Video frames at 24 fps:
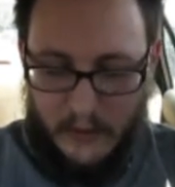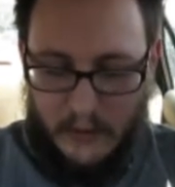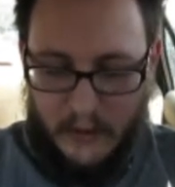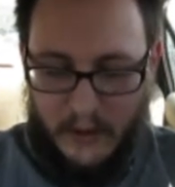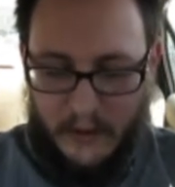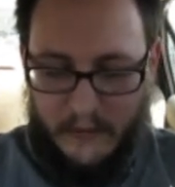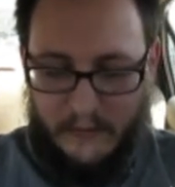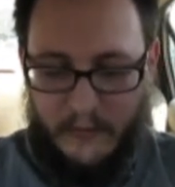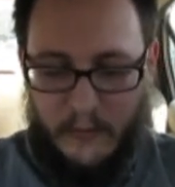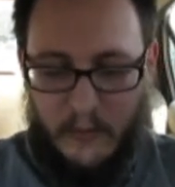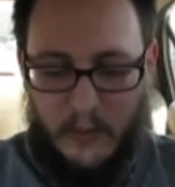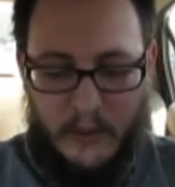
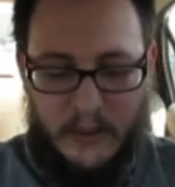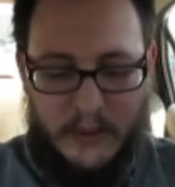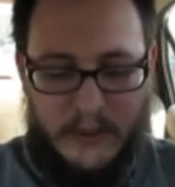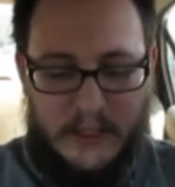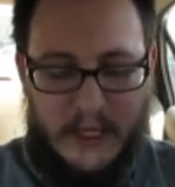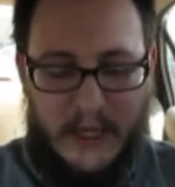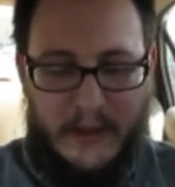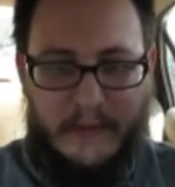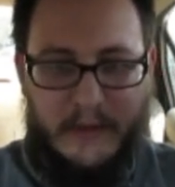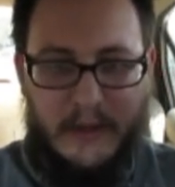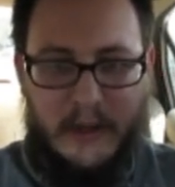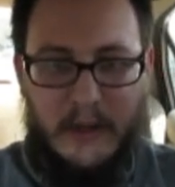Of course,
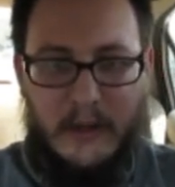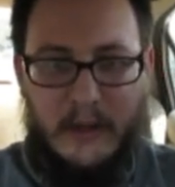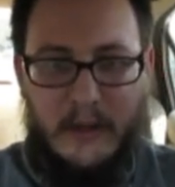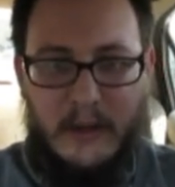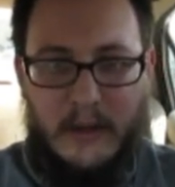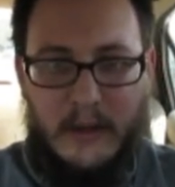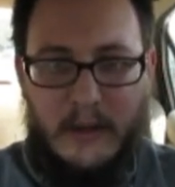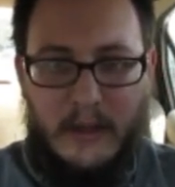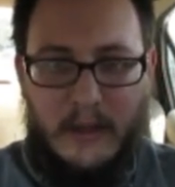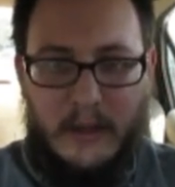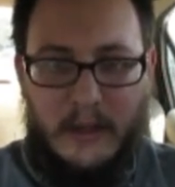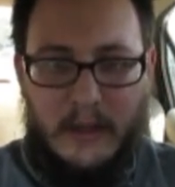having
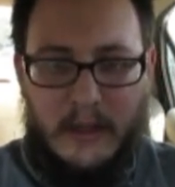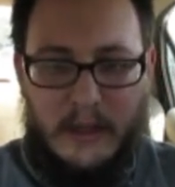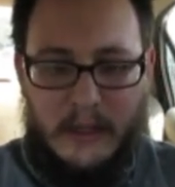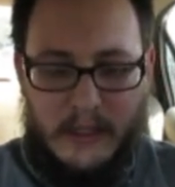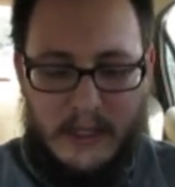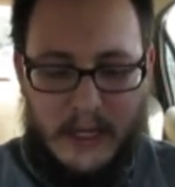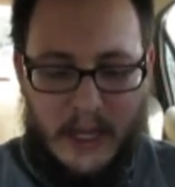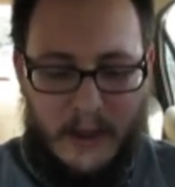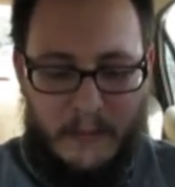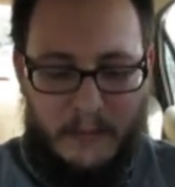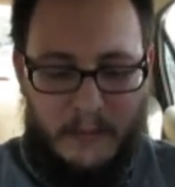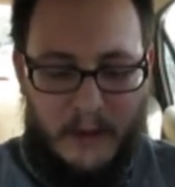
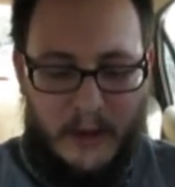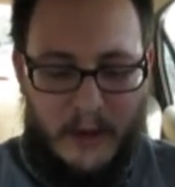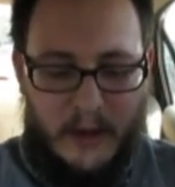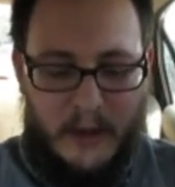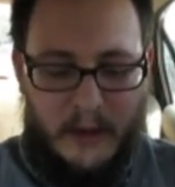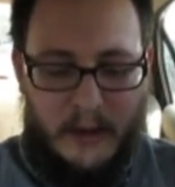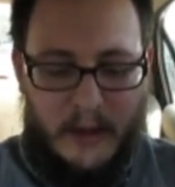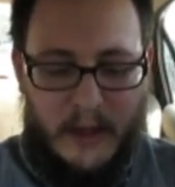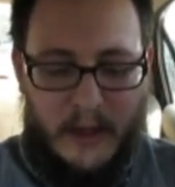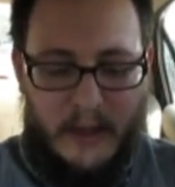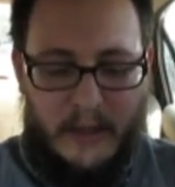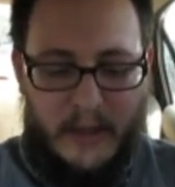Tap
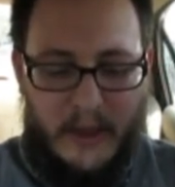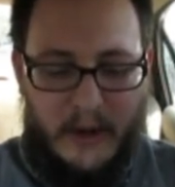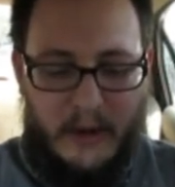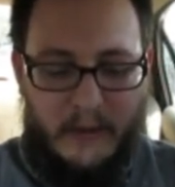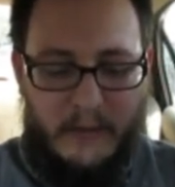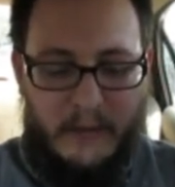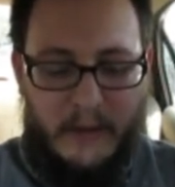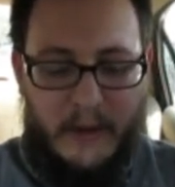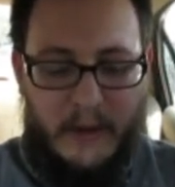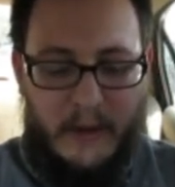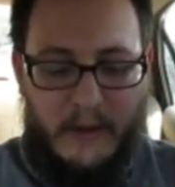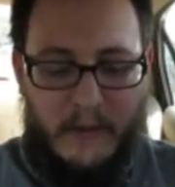Dog eye
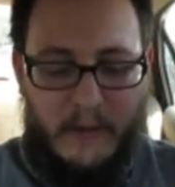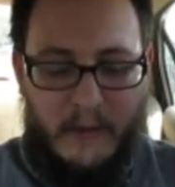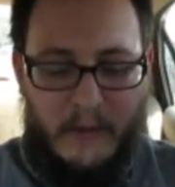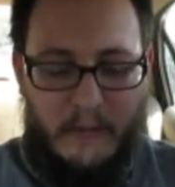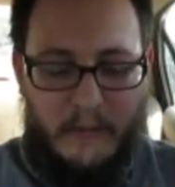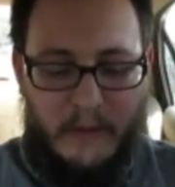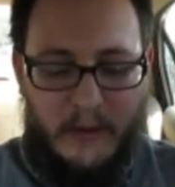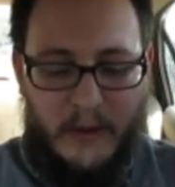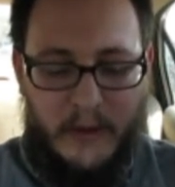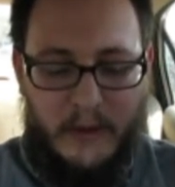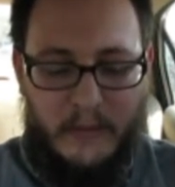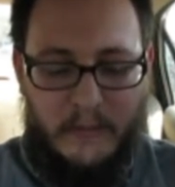that
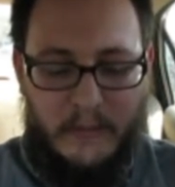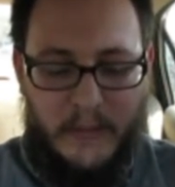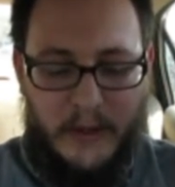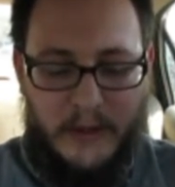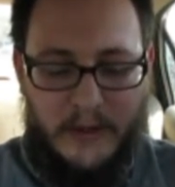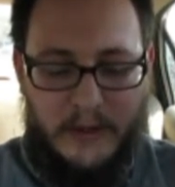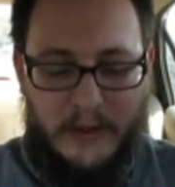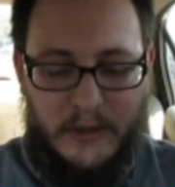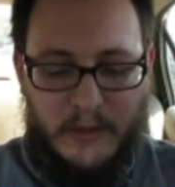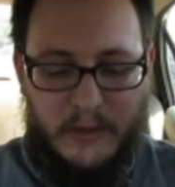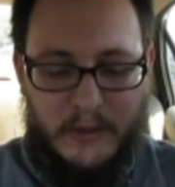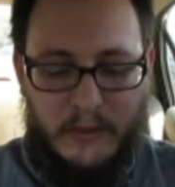over, make
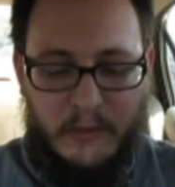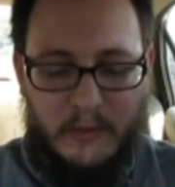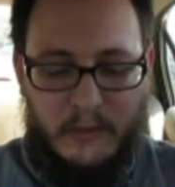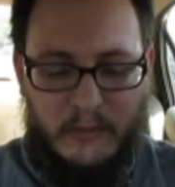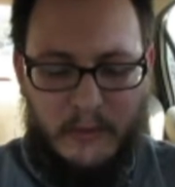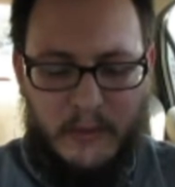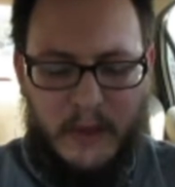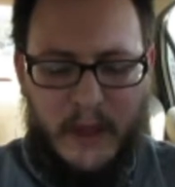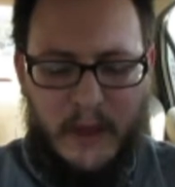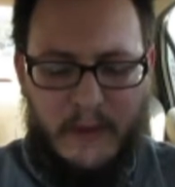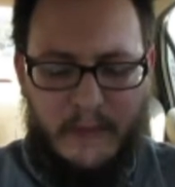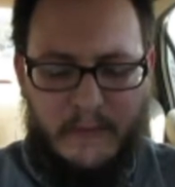sure
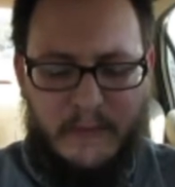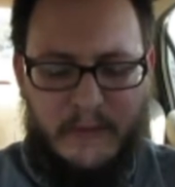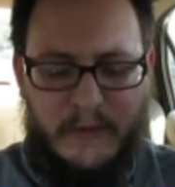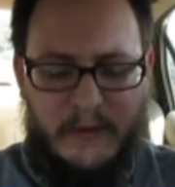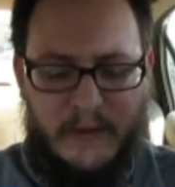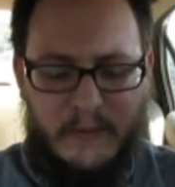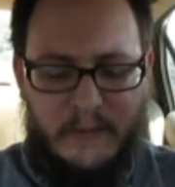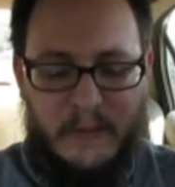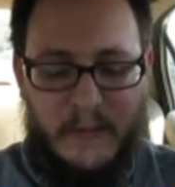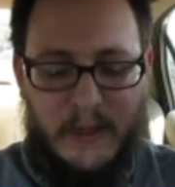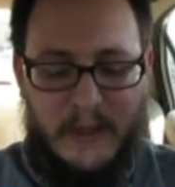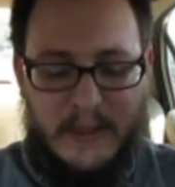we have
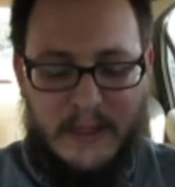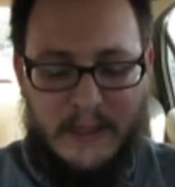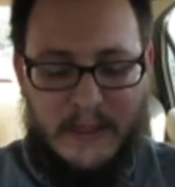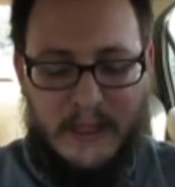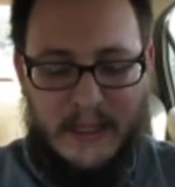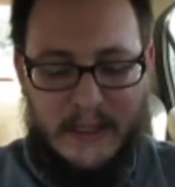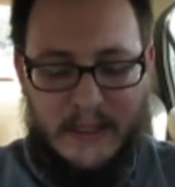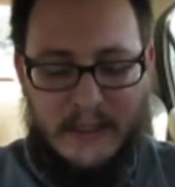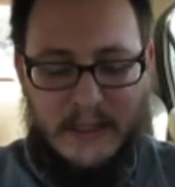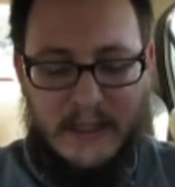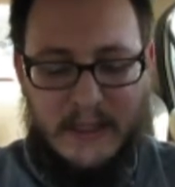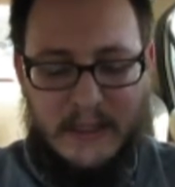some
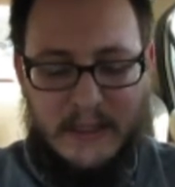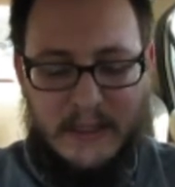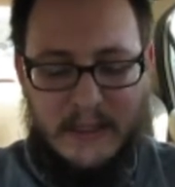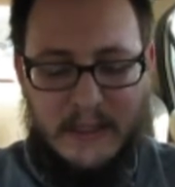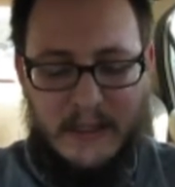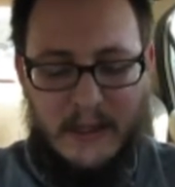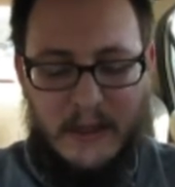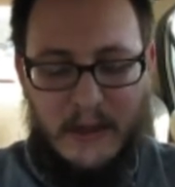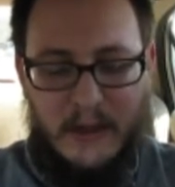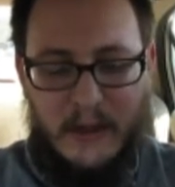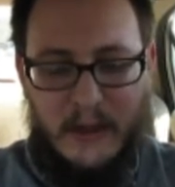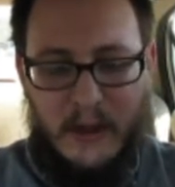consensus,
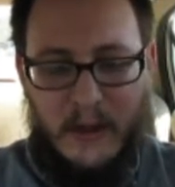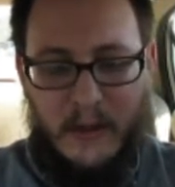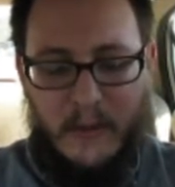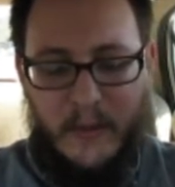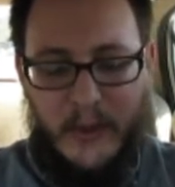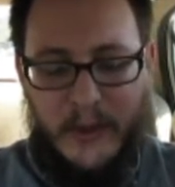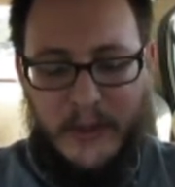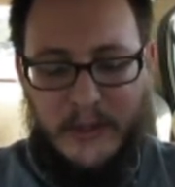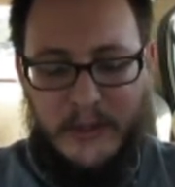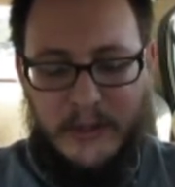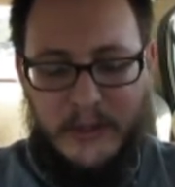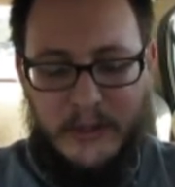
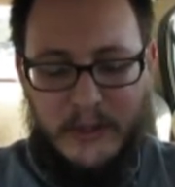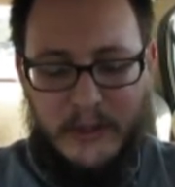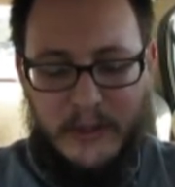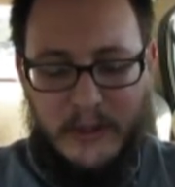which